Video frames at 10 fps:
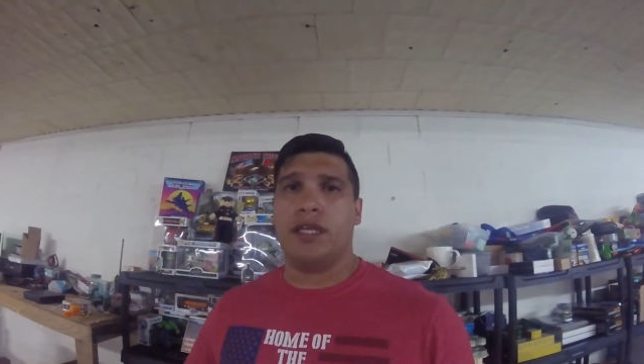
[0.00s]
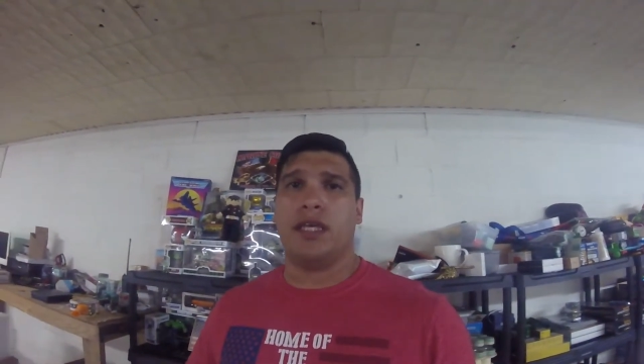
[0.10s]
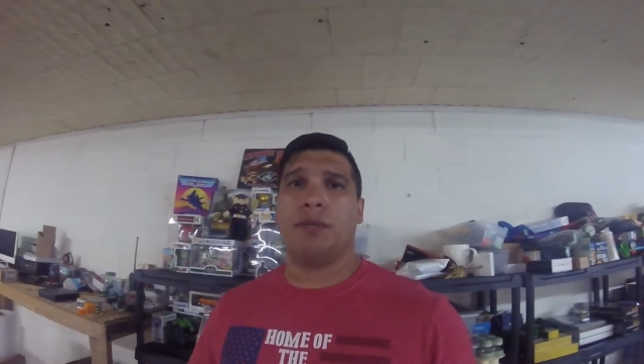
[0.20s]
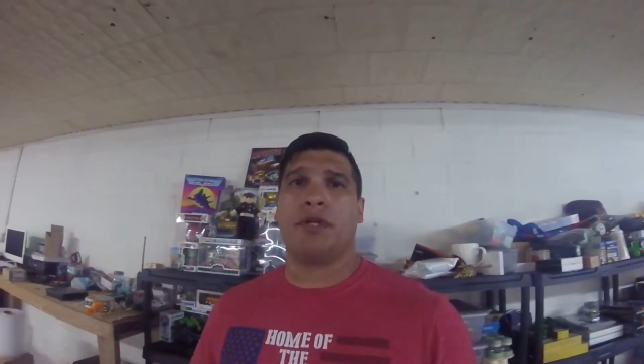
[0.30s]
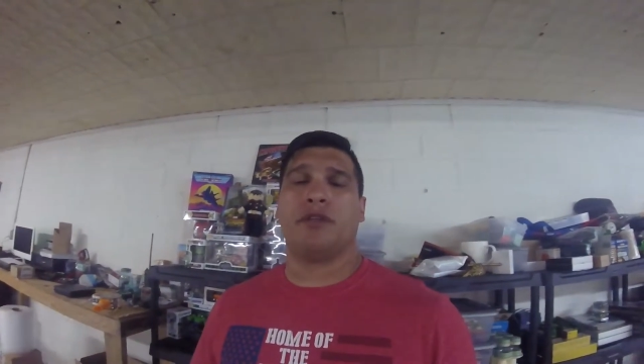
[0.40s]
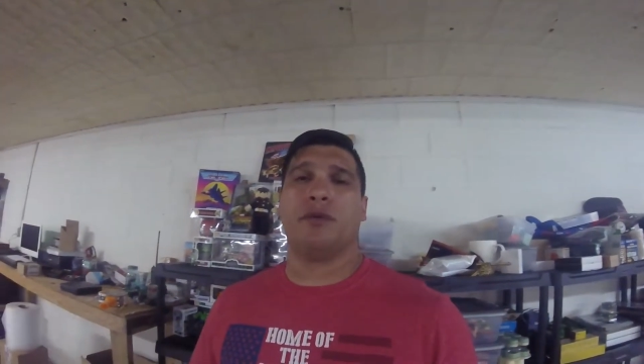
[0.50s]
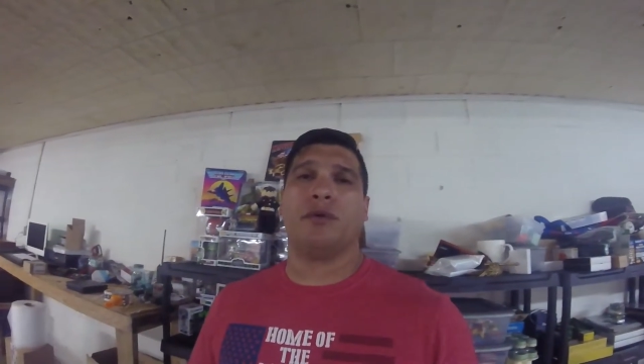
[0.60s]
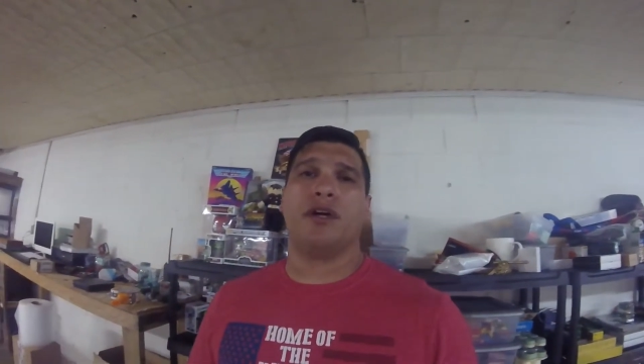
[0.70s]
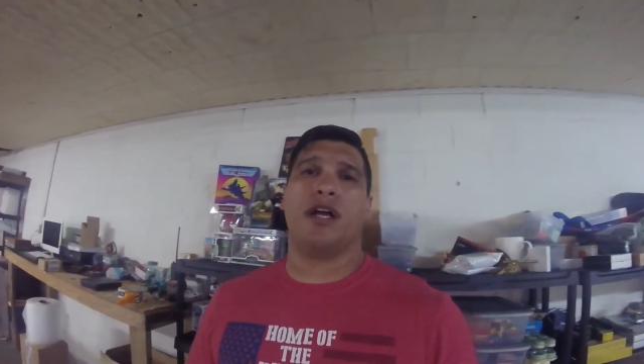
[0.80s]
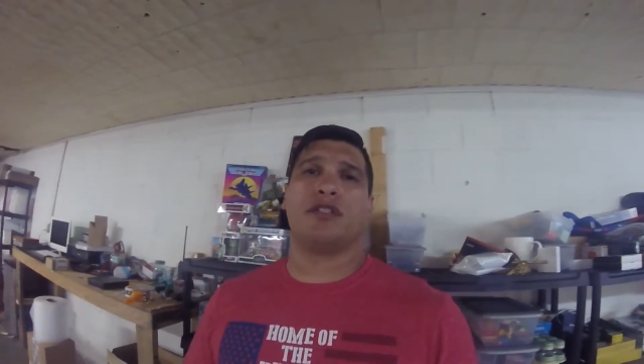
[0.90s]
and getting out the
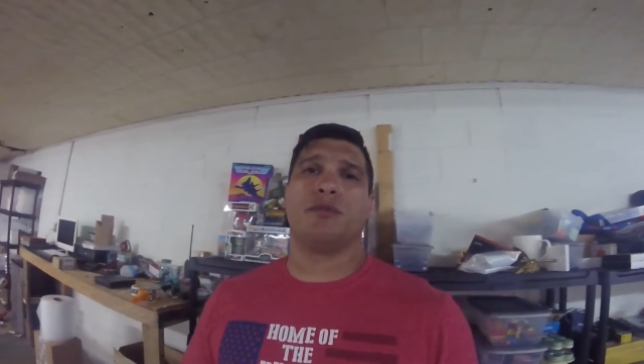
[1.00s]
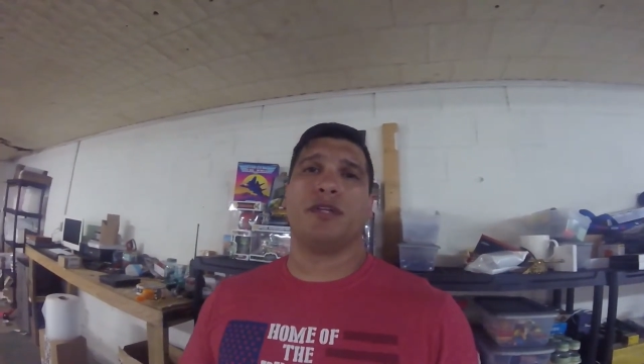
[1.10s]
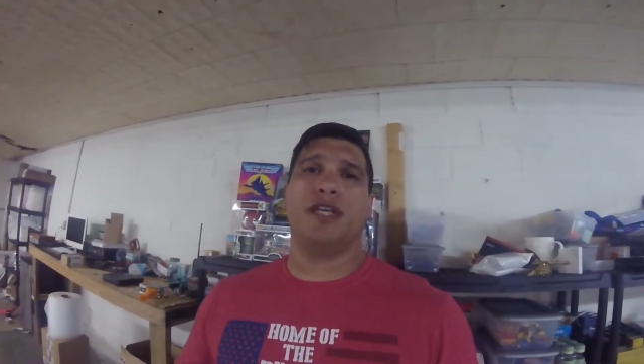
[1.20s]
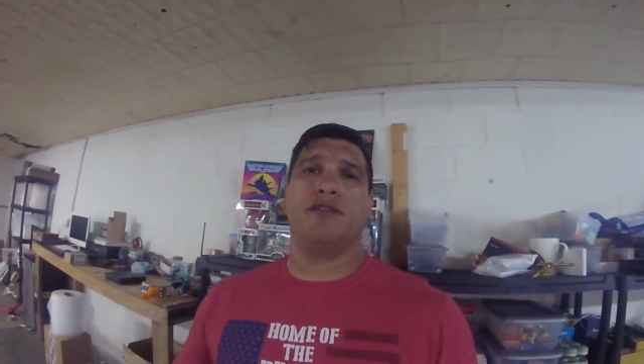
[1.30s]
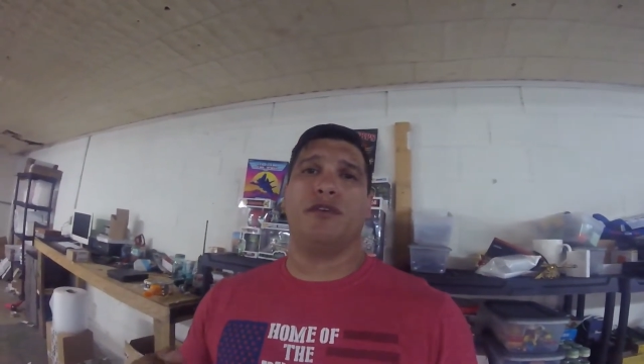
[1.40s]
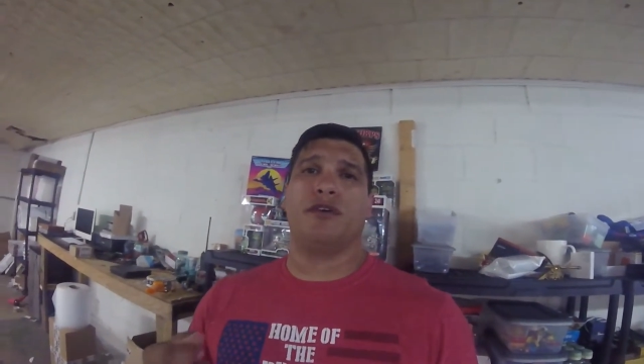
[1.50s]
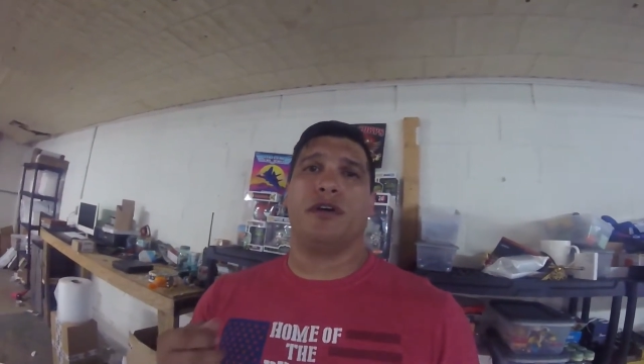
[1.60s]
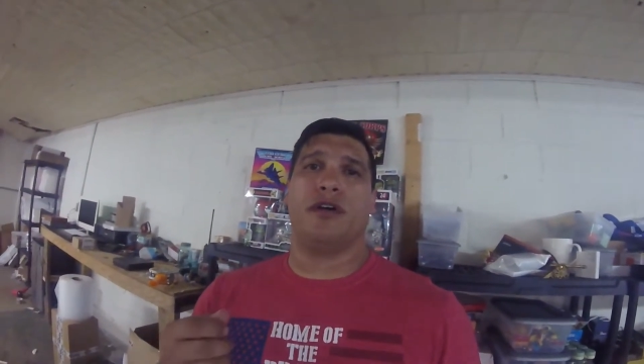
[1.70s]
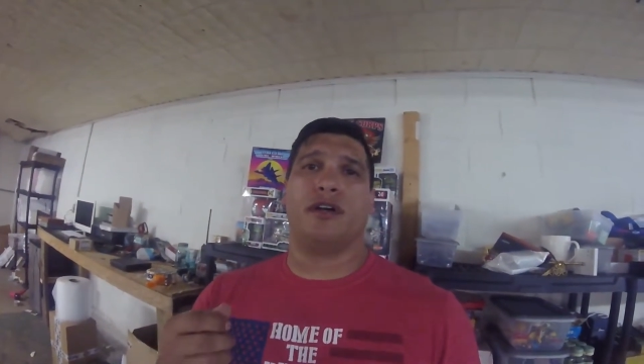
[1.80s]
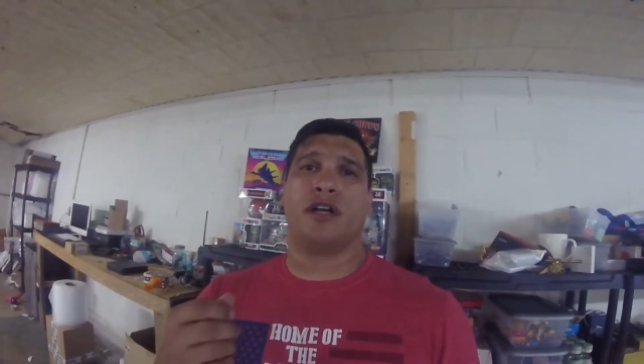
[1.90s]
door, I just want to give you
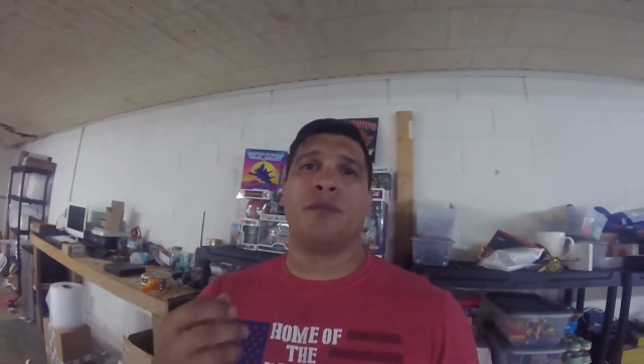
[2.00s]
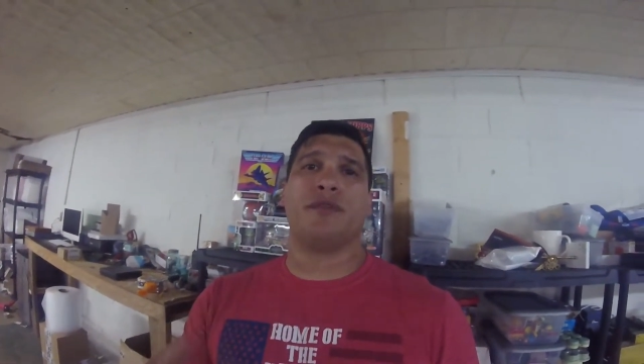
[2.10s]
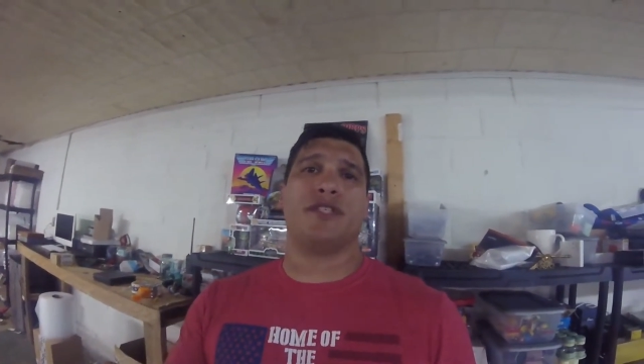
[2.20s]
a couple